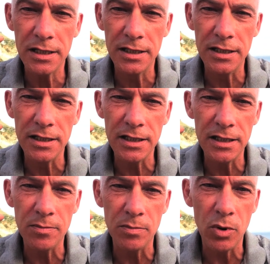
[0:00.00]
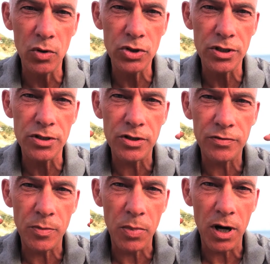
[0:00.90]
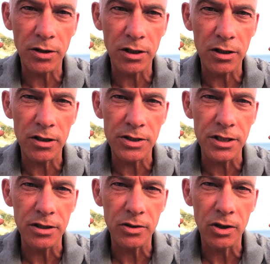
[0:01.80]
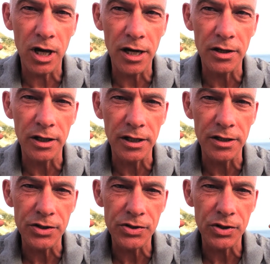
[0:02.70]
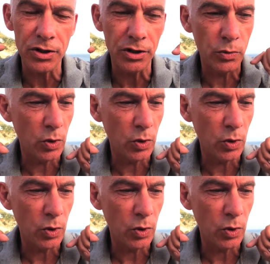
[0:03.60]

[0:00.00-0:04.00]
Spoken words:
the motions of the particles in the collider in CERN,